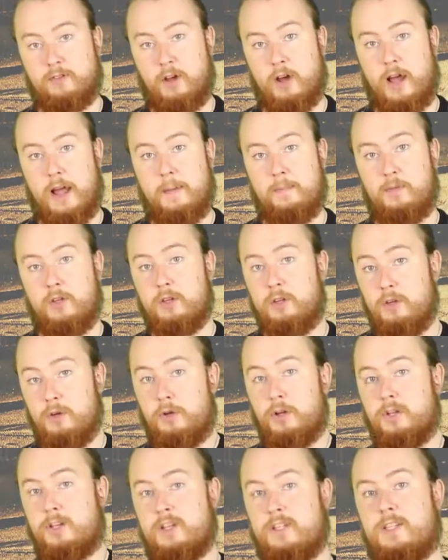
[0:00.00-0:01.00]
of time that you
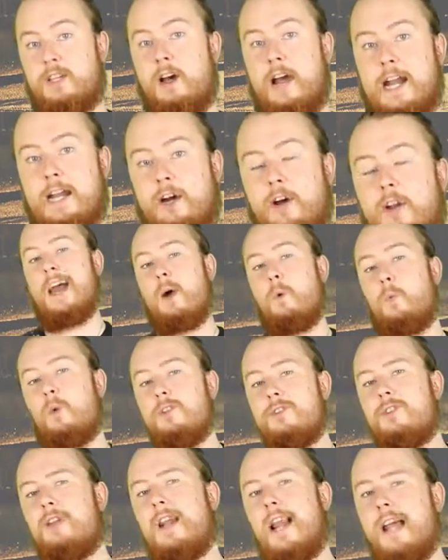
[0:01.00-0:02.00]
can decide on, and
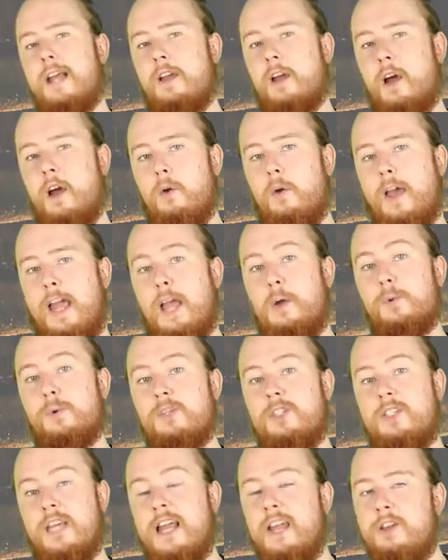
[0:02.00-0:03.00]
once you let go, it will
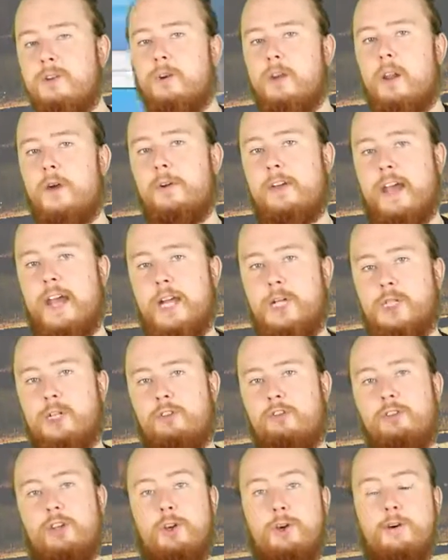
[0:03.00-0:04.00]
send your
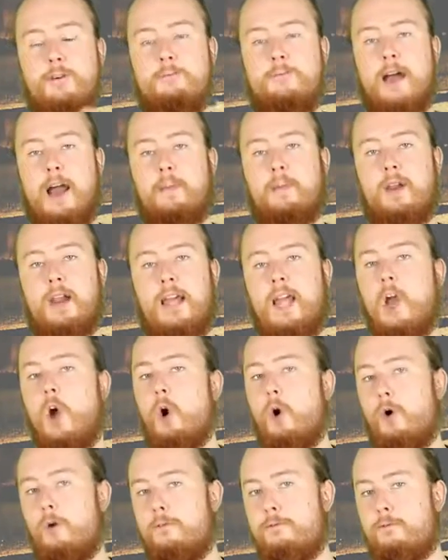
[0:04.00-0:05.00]
location to your family
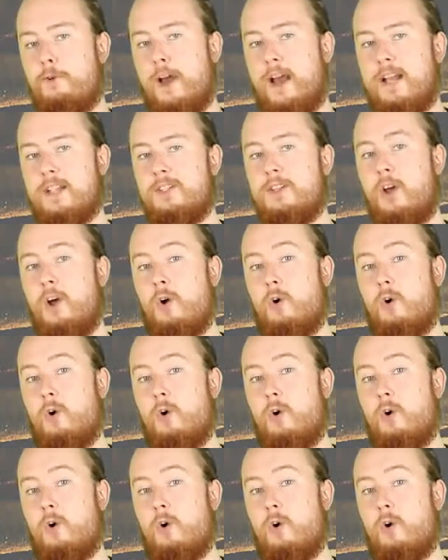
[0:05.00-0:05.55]
or friends,